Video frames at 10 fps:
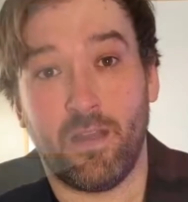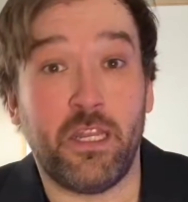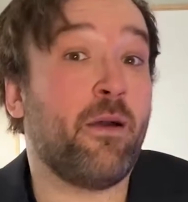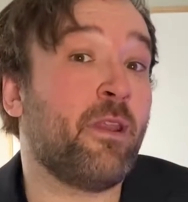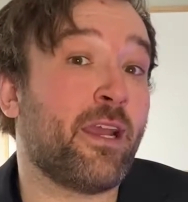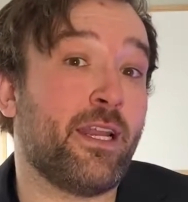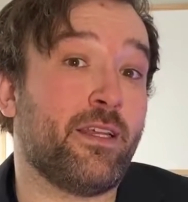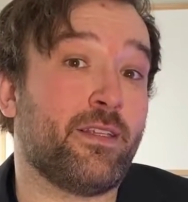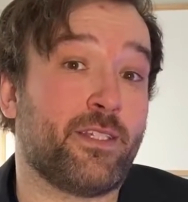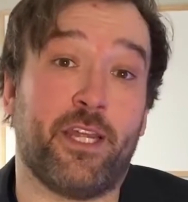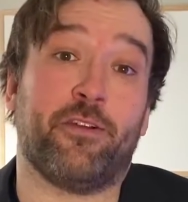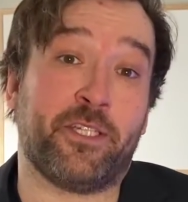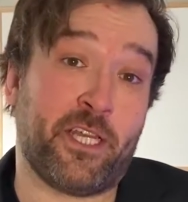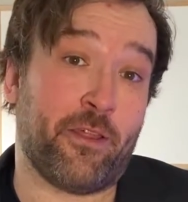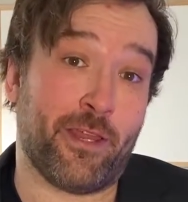Now I'm not going to stand here
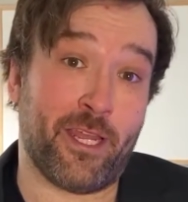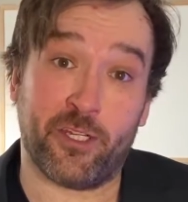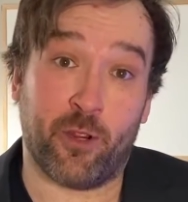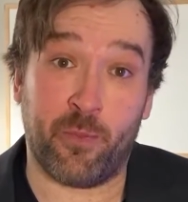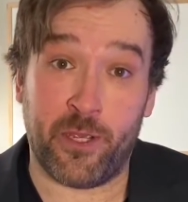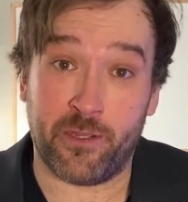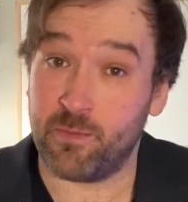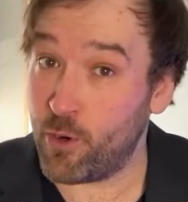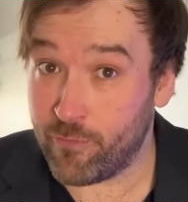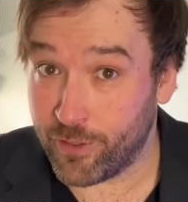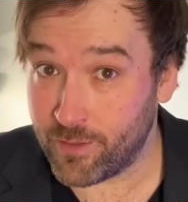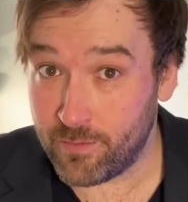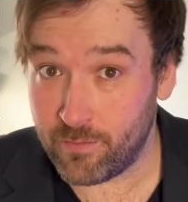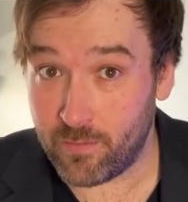and tell you that HRP is perfect.